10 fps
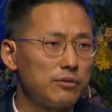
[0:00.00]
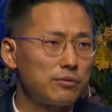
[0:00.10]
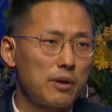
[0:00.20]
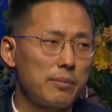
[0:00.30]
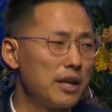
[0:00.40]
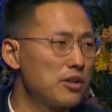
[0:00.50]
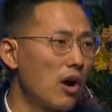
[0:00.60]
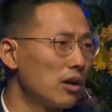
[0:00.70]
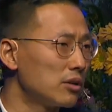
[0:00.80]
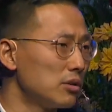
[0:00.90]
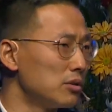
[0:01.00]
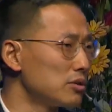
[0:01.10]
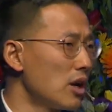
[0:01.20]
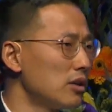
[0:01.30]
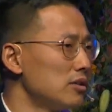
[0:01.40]
front page
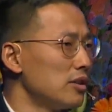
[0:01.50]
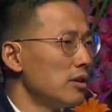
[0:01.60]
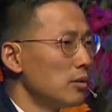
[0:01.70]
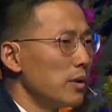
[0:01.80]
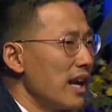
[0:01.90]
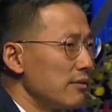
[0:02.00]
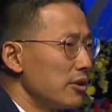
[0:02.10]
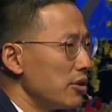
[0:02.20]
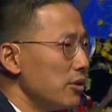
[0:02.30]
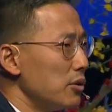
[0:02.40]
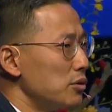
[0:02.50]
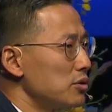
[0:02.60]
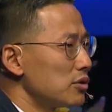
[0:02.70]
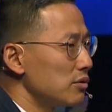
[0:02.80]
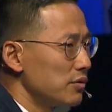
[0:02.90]
articles on whatever
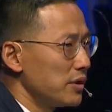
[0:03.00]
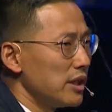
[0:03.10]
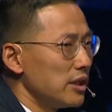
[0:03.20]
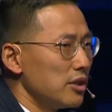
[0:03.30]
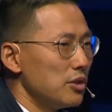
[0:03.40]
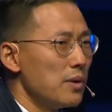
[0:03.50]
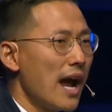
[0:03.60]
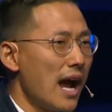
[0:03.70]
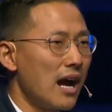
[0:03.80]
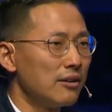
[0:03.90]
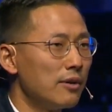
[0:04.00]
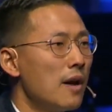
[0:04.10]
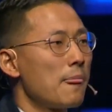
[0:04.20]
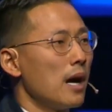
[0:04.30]
news feed you have